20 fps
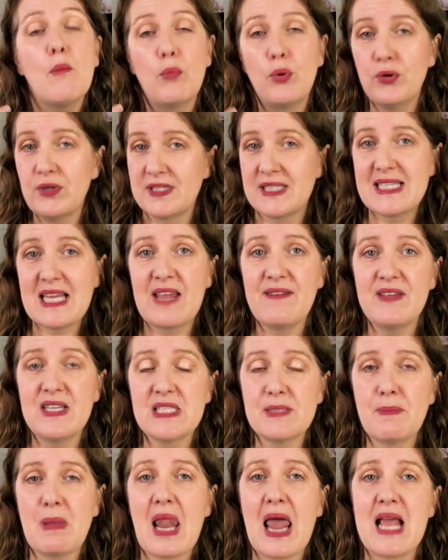put
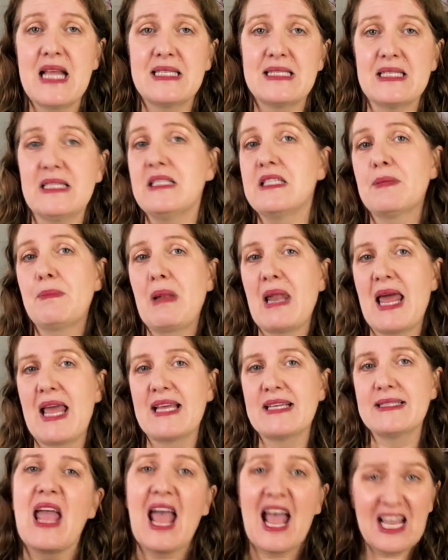savings plans into
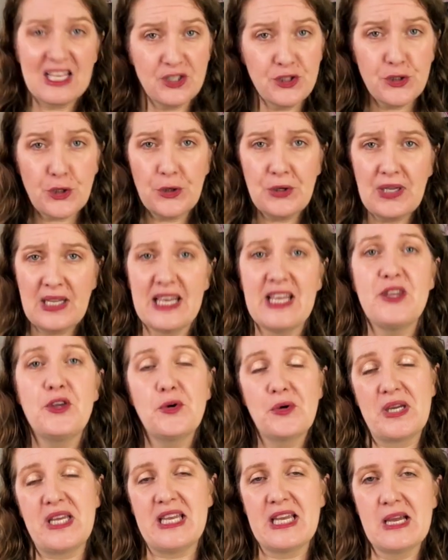place and don't let
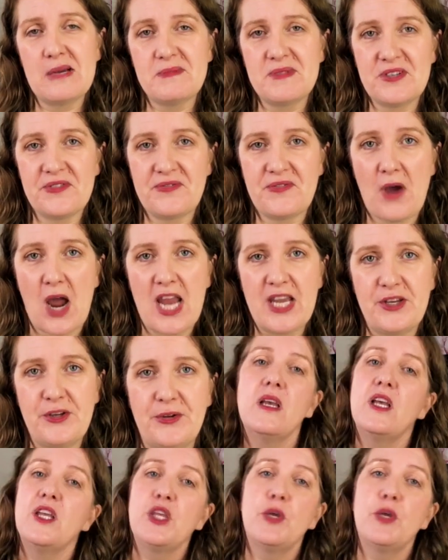your income define you.